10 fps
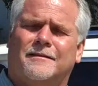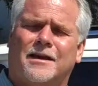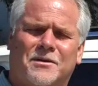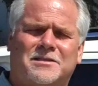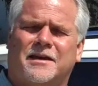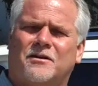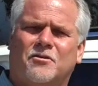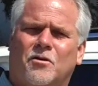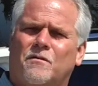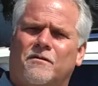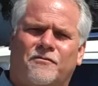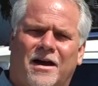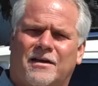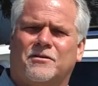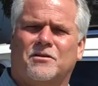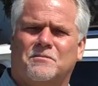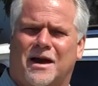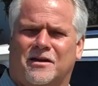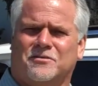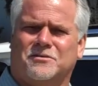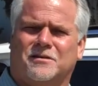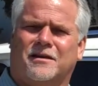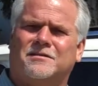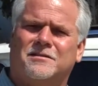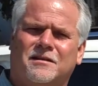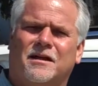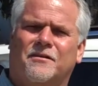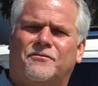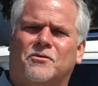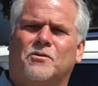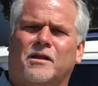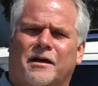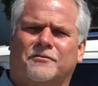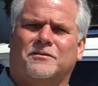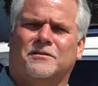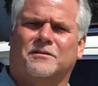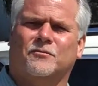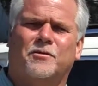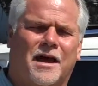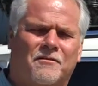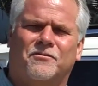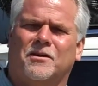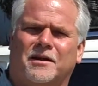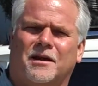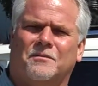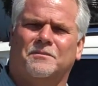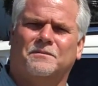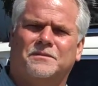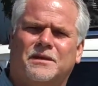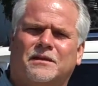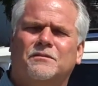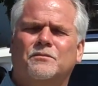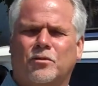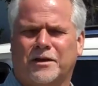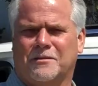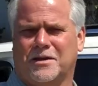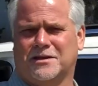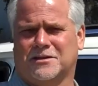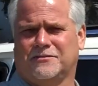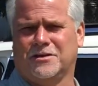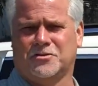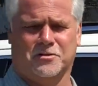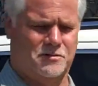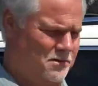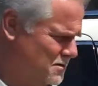That means I can go over 500 miles and still have fuel left without filling up. Pretty amazing feature.